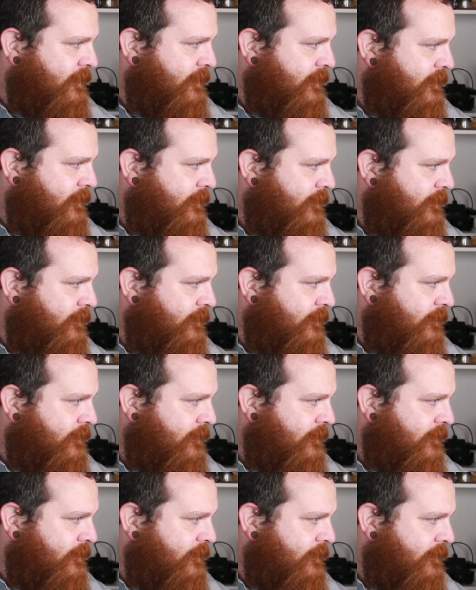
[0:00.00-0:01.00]

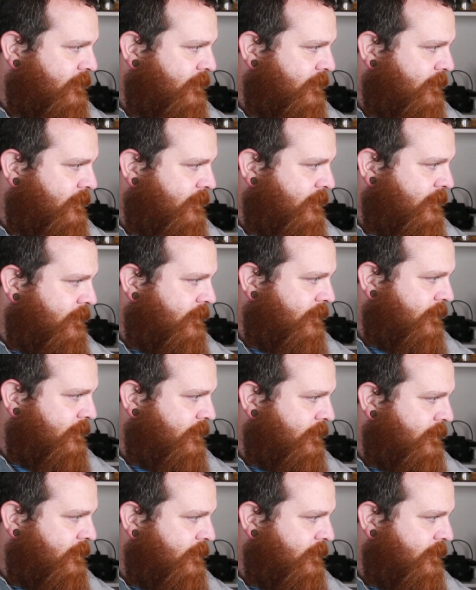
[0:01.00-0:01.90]
(silence)